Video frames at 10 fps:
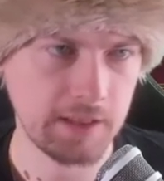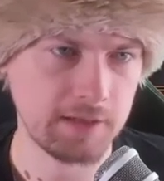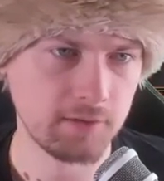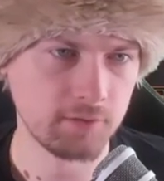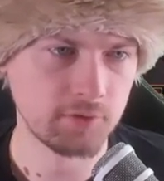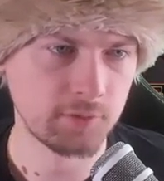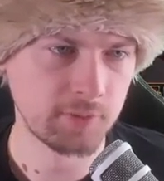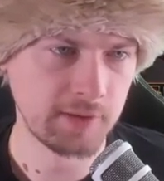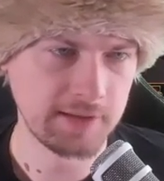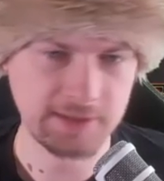and on their
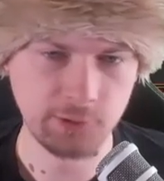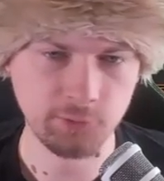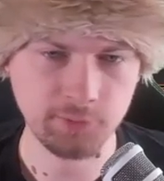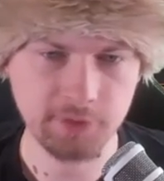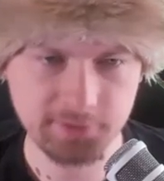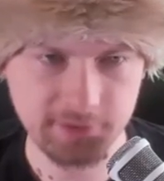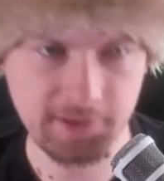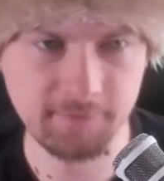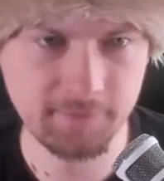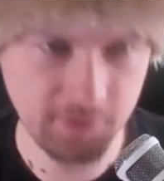place I will build
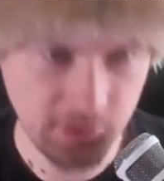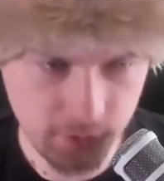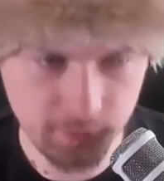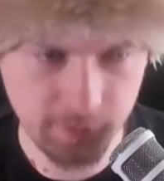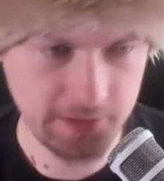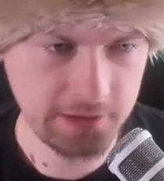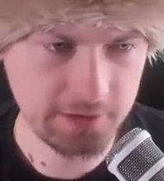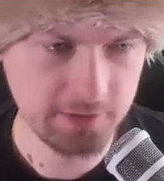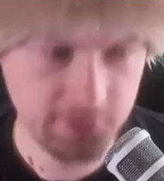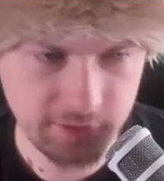a free
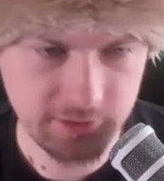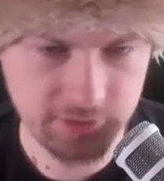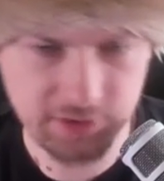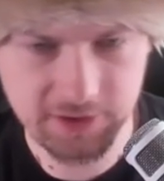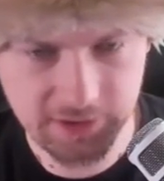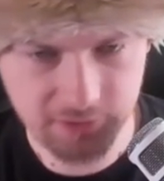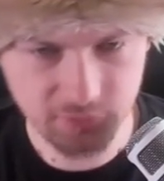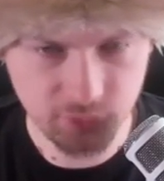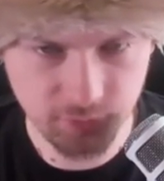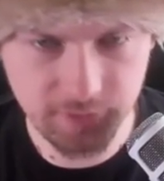company, uh,
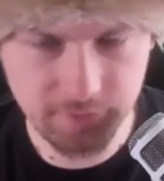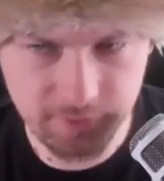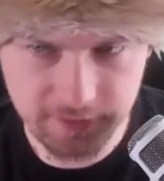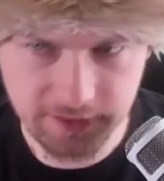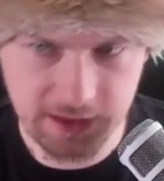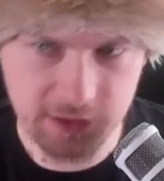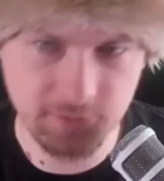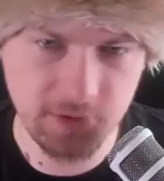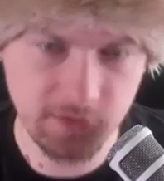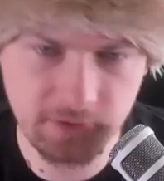which will be
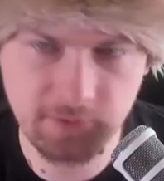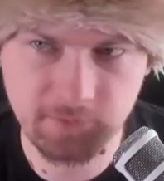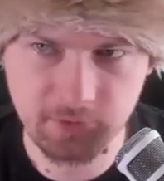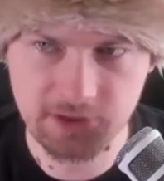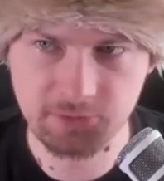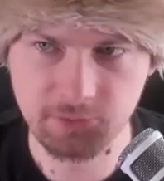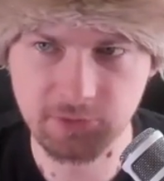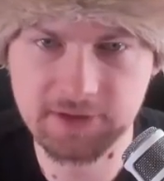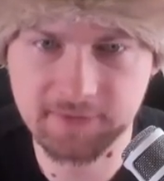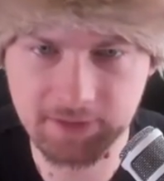taking me over the force limit,
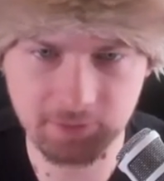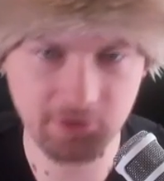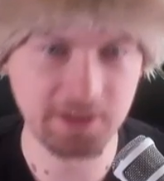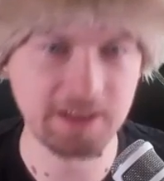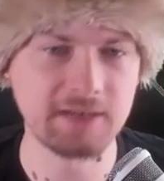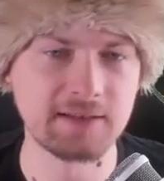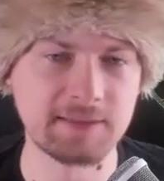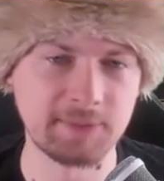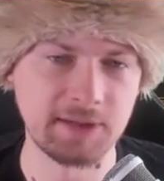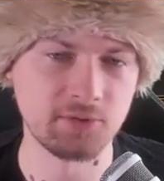but it's fine, I'm gonna get
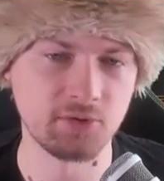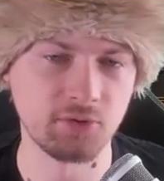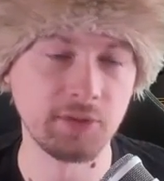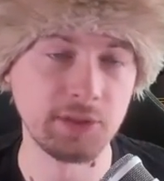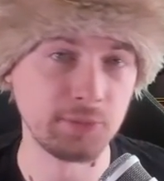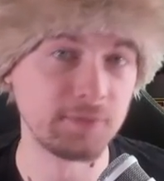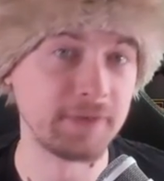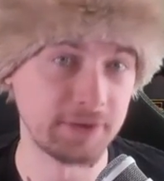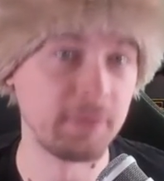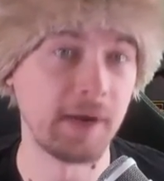this Pineapple Manipur
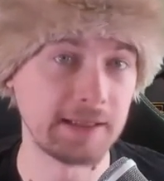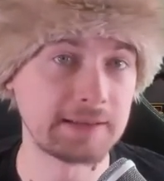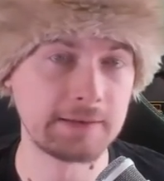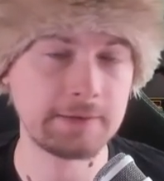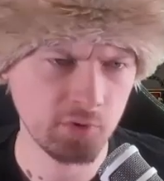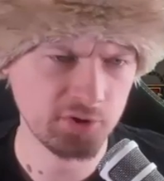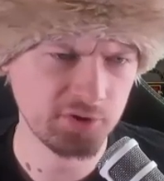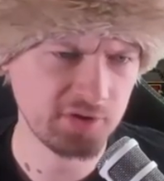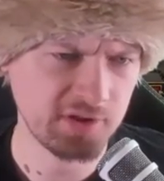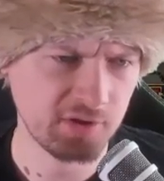very fast. We
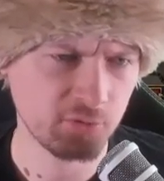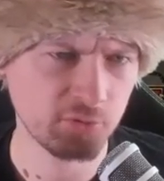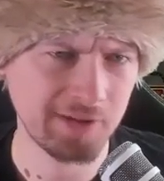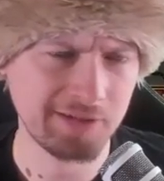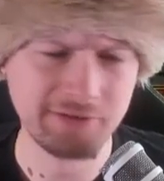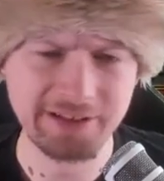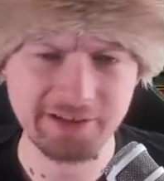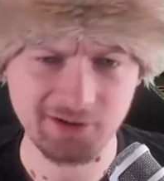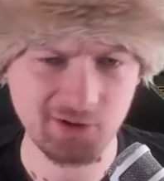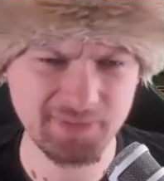also need a ruler
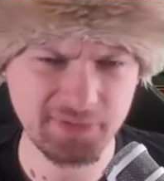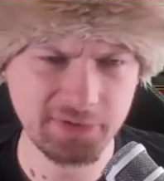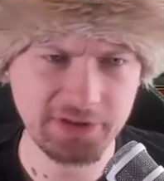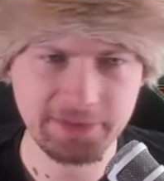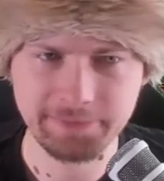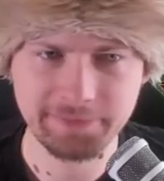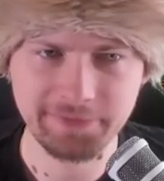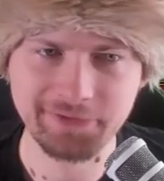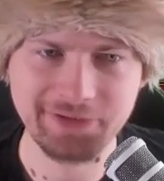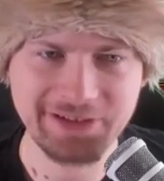leader, hopefully
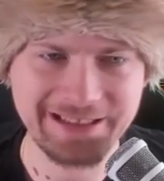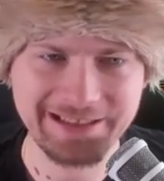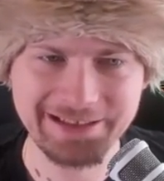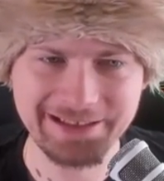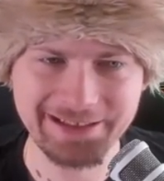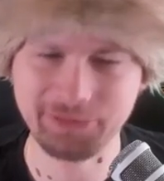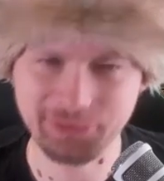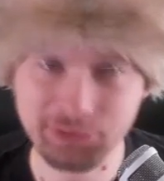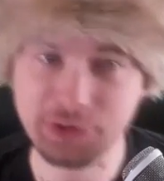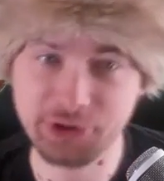free siege. two
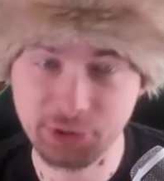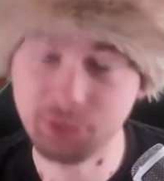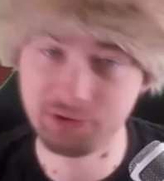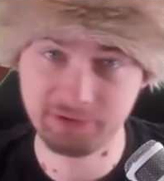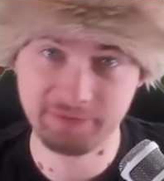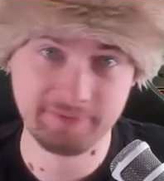two two is good